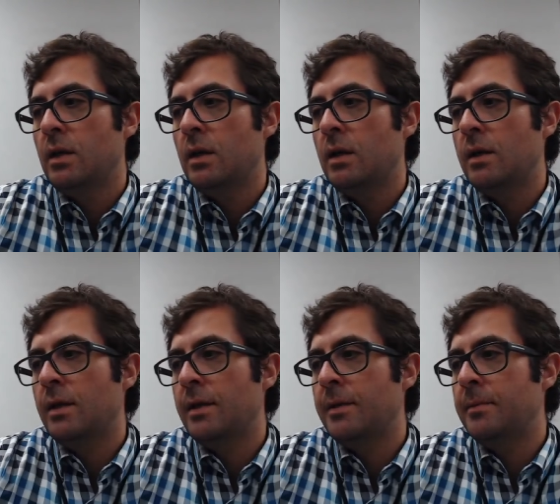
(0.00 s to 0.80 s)

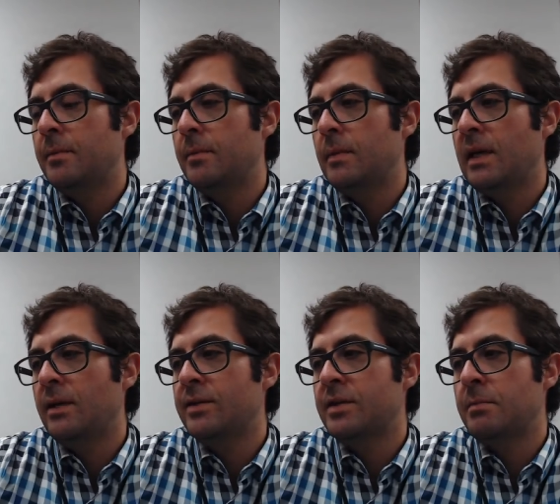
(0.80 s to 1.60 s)

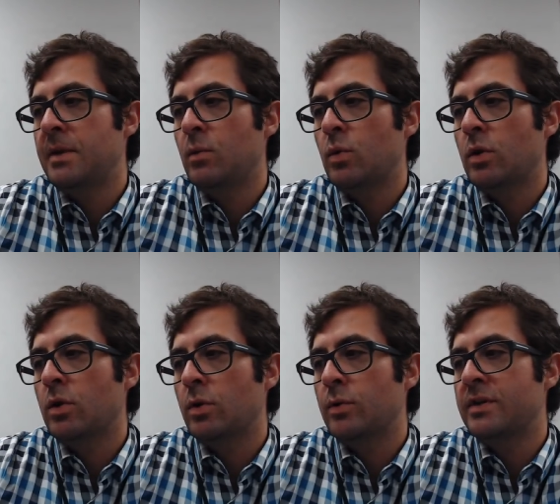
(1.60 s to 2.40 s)
How to submit
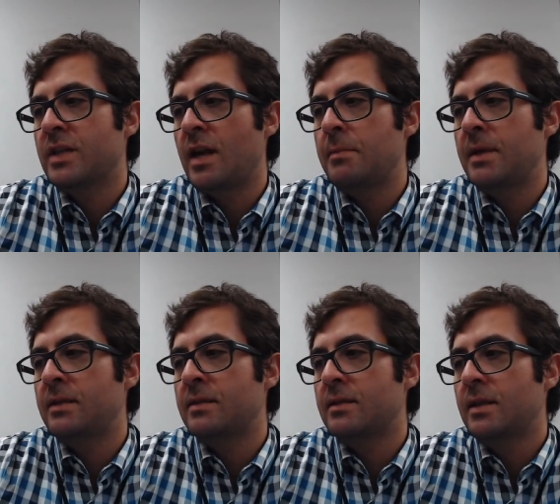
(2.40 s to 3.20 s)
work, go to
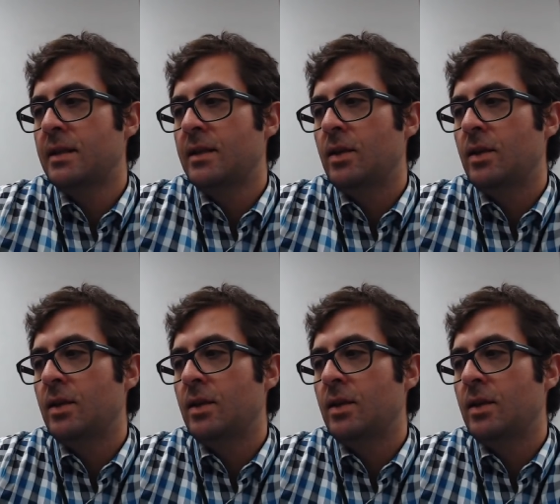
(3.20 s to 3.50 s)
assignments.